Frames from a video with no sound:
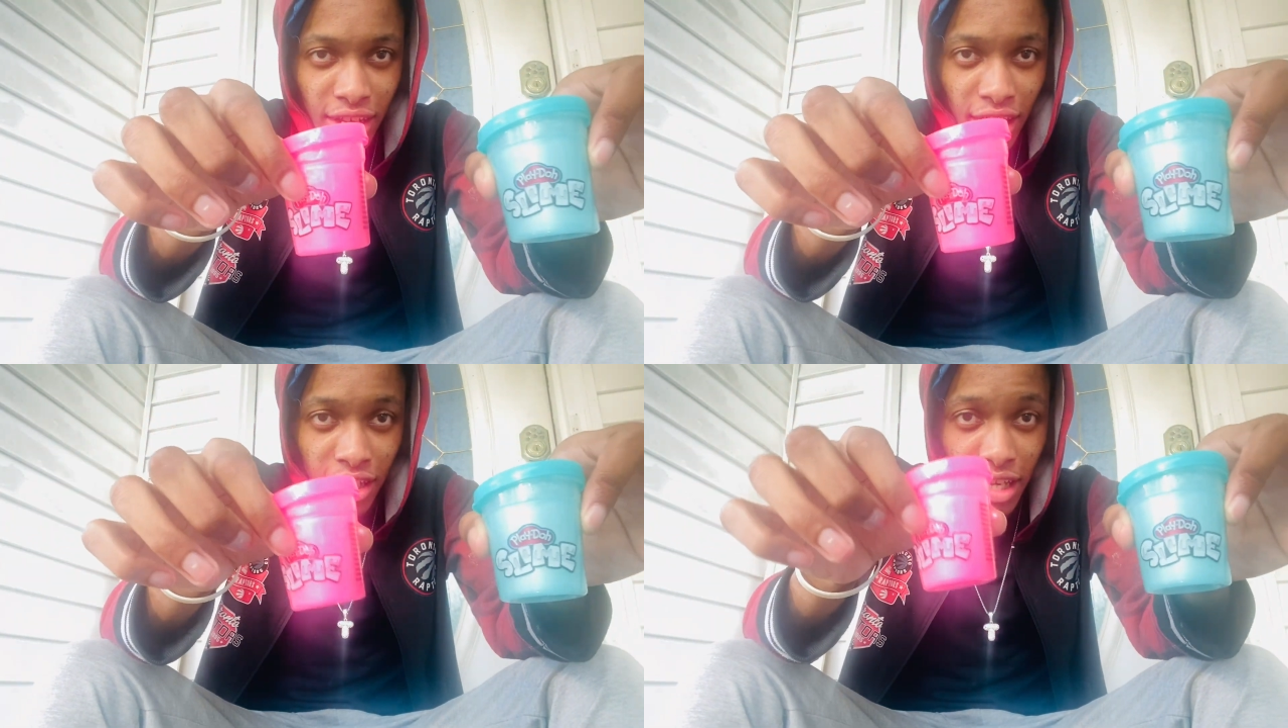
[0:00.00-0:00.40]

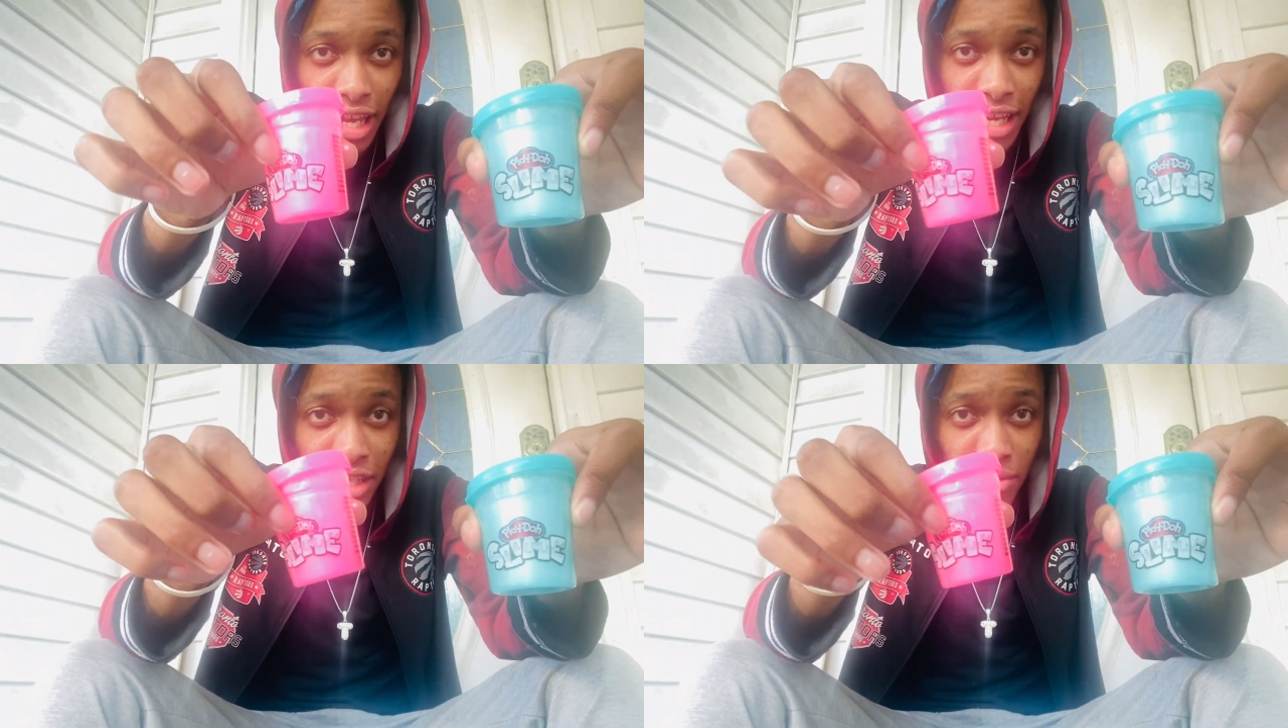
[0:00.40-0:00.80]
cause she
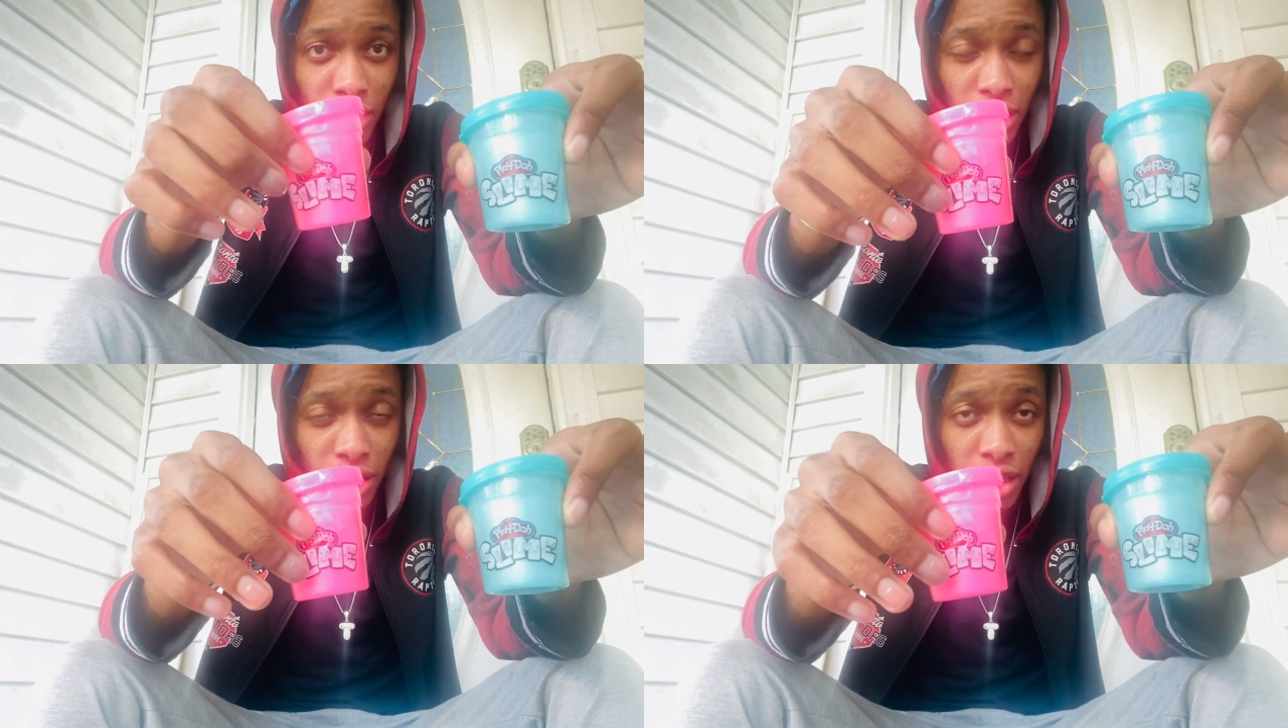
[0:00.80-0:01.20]
asked
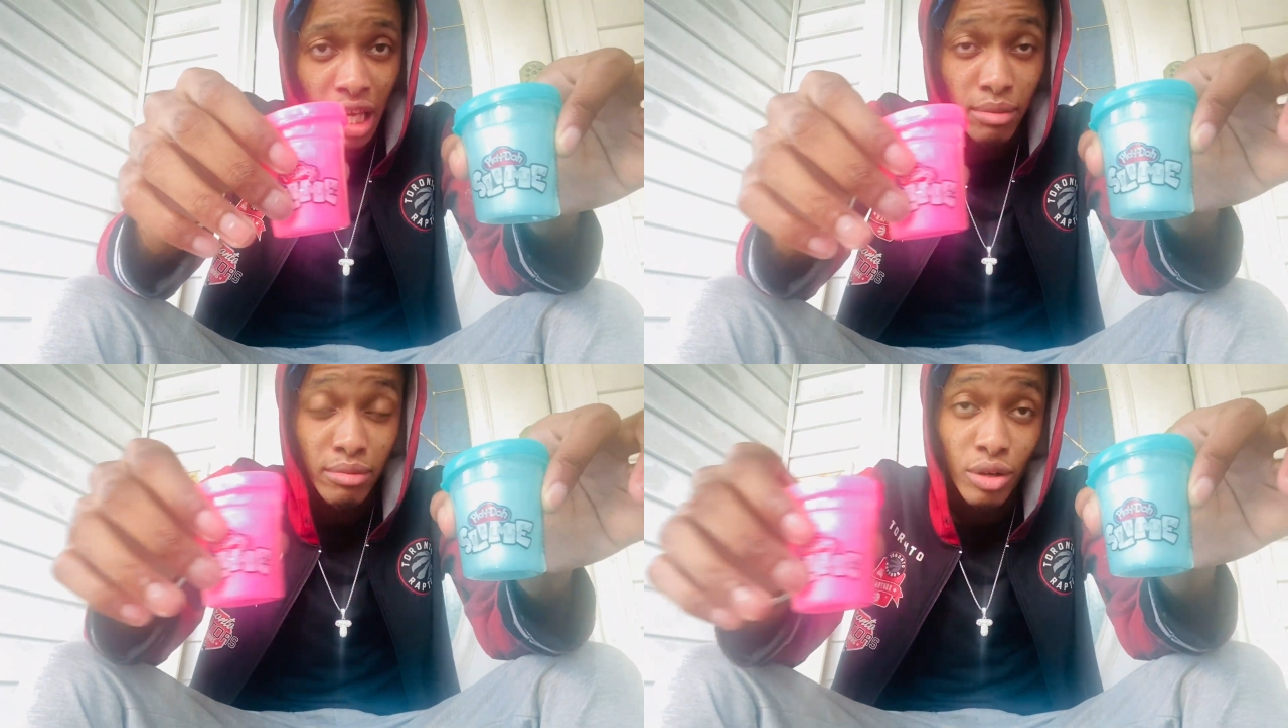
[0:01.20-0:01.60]
me, she
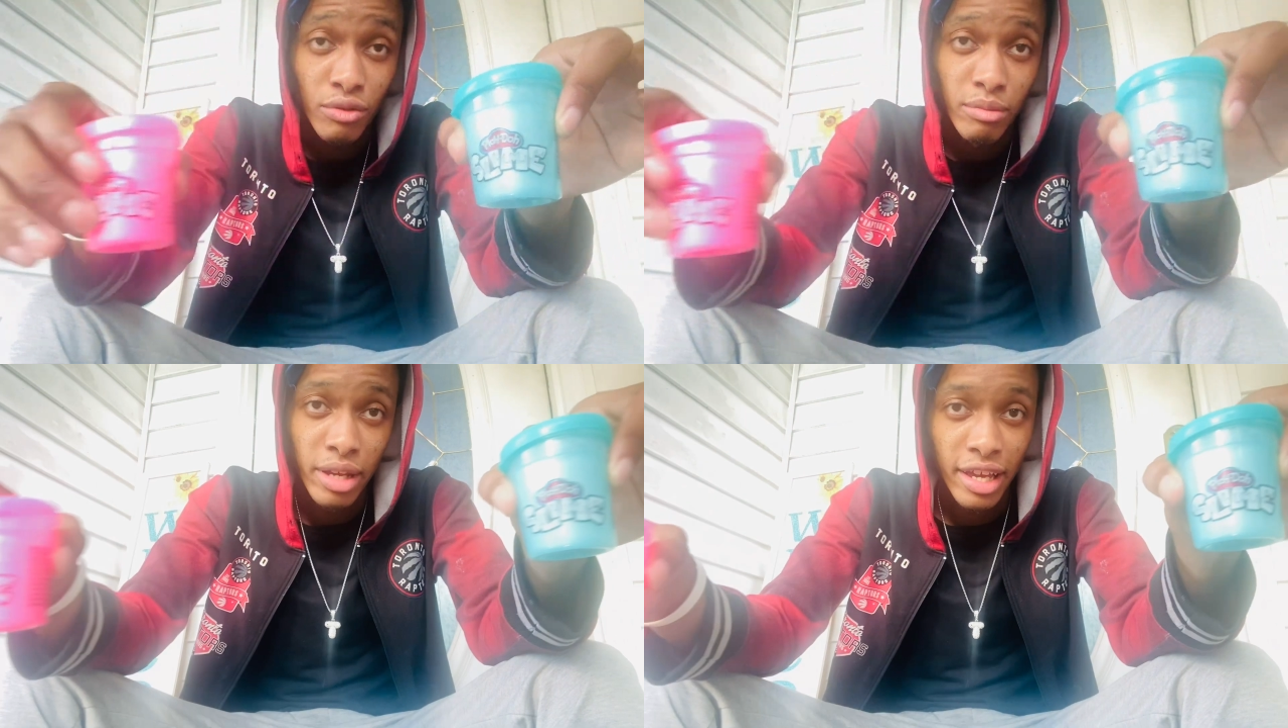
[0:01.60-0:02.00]
came in my
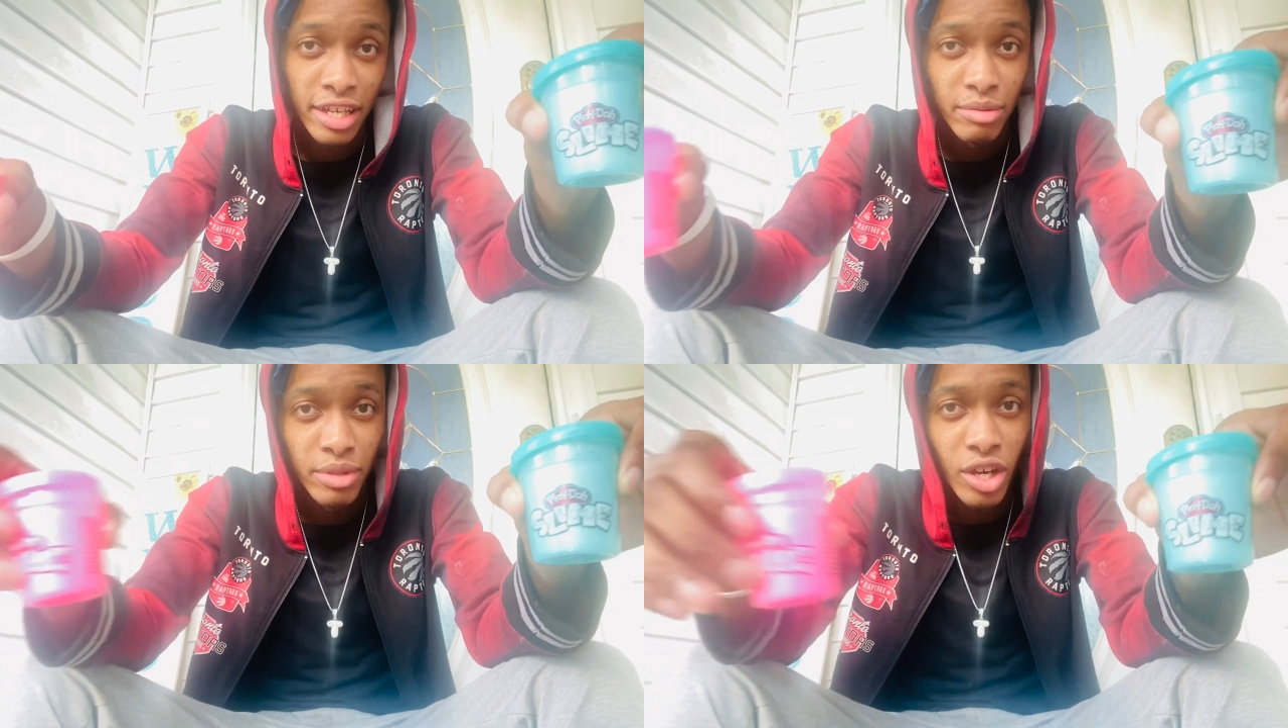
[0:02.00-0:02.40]
room and
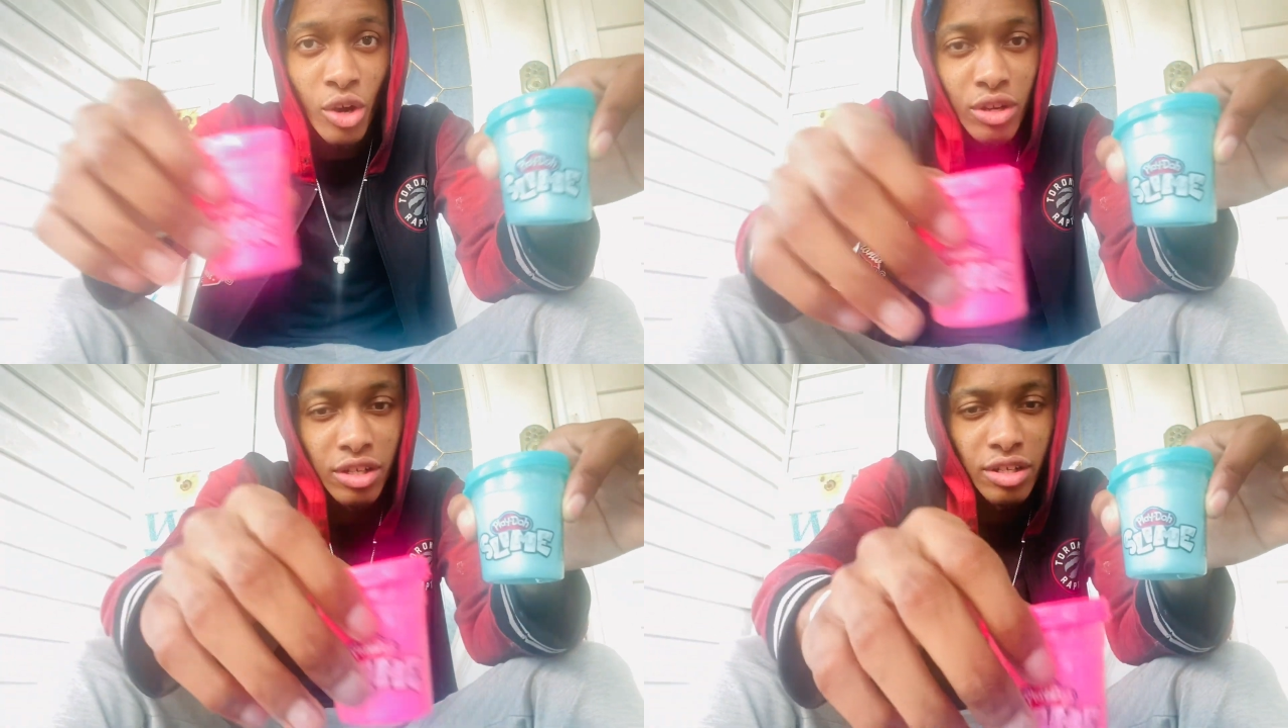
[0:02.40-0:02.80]
asked me,
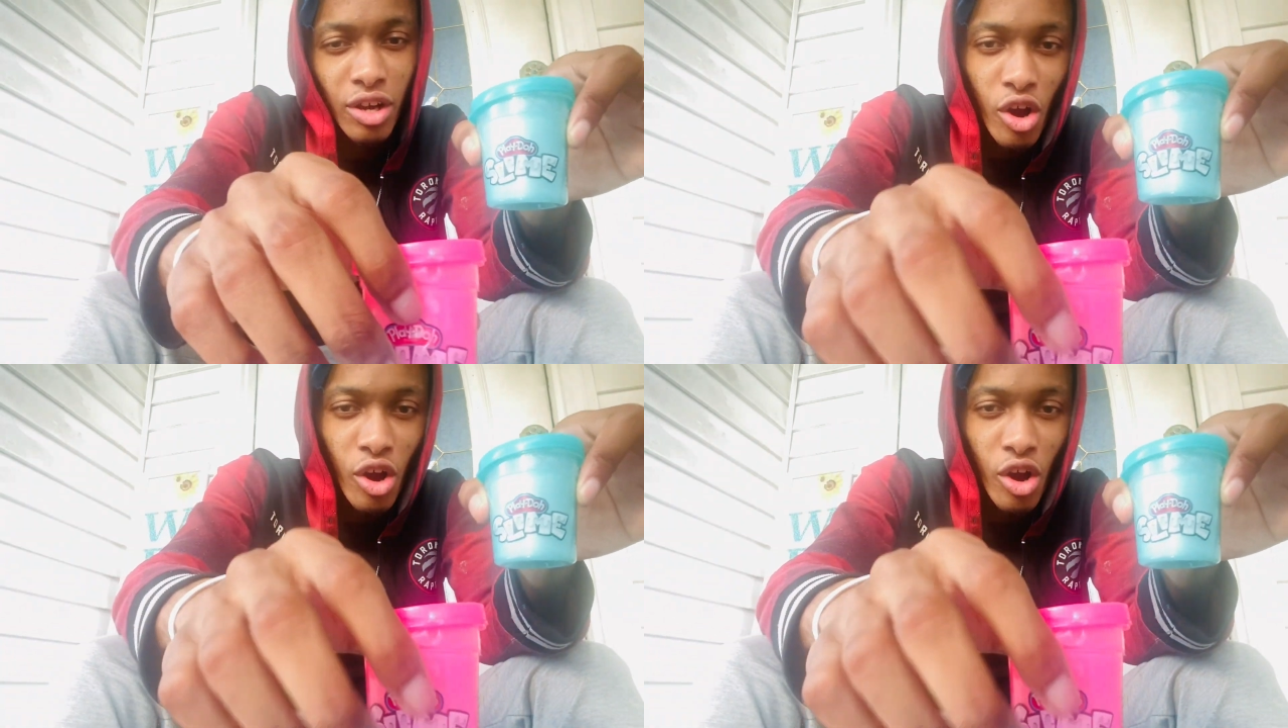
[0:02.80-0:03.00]
Uncle,